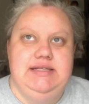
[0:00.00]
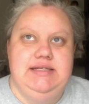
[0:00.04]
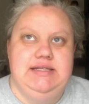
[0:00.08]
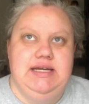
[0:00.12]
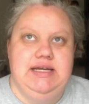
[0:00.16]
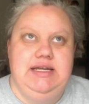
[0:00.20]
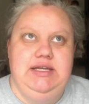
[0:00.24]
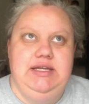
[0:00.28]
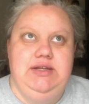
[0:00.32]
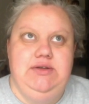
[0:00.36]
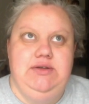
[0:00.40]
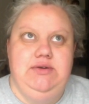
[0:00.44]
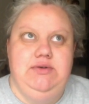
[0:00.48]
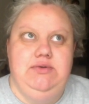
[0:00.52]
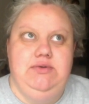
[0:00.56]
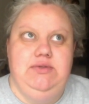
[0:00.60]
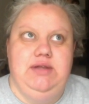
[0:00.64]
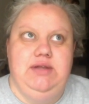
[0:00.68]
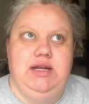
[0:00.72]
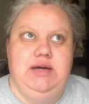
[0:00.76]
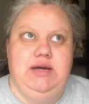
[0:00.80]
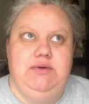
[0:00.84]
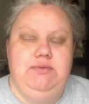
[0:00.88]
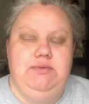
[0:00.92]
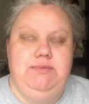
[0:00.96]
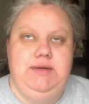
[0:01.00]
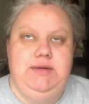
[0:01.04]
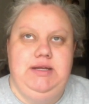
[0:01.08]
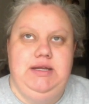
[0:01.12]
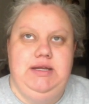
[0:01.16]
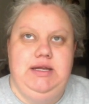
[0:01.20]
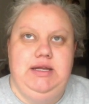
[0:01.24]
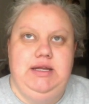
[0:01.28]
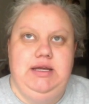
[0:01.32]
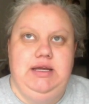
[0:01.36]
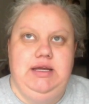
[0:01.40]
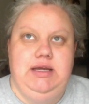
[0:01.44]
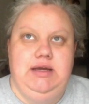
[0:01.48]
I knew that I would be
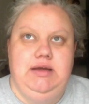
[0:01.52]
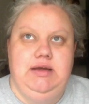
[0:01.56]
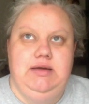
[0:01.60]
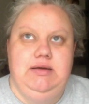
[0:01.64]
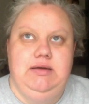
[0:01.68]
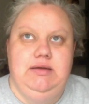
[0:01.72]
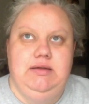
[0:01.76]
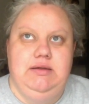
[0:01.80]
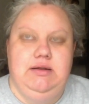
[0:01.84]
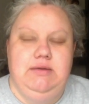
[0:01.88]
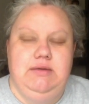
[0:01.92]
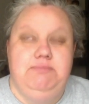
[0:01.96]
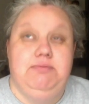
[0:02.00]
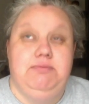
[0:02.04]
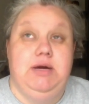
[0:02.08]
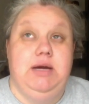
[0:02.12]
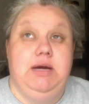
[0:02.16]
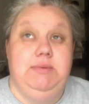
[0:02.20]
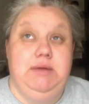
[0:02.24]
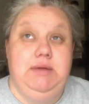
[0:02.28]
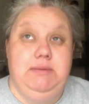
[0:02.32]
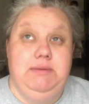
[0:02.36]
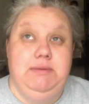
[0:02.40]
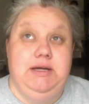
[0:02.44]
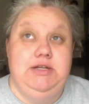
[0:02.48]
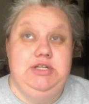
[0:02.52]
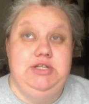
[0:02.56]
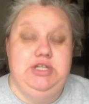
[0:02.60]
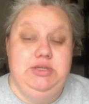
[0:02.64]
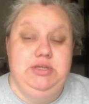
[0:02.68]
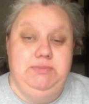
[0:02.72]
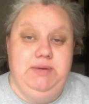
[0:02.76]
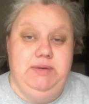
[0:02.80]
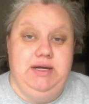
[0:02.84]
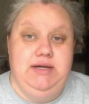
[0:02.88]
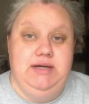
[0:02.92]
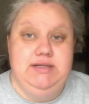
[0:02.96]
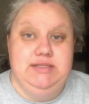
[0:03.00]
knitting probably about 2
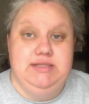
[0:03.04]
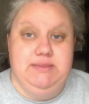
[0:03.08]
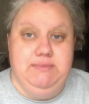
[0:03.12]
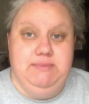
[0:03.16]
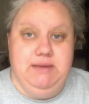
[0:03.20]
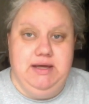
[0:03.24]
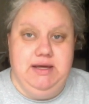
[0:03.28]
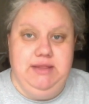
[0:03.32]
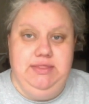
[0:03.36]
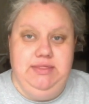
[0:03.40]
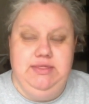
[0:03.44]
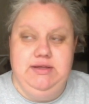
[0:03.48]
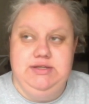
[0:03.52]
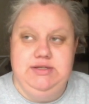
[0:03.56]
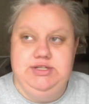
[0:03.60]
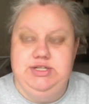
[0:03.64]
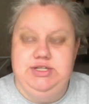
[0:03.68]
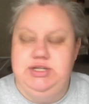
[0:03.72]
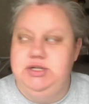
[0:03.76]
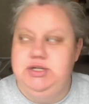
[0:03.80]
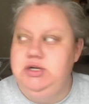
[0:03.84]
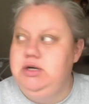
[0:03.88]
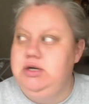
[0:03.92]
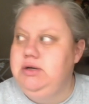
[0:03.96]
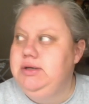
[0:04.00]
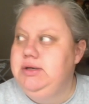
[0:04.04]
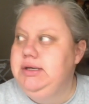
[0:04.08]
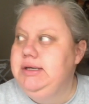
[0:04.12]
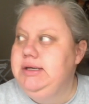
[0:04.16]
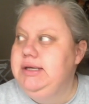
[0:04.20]
pairs a month this year.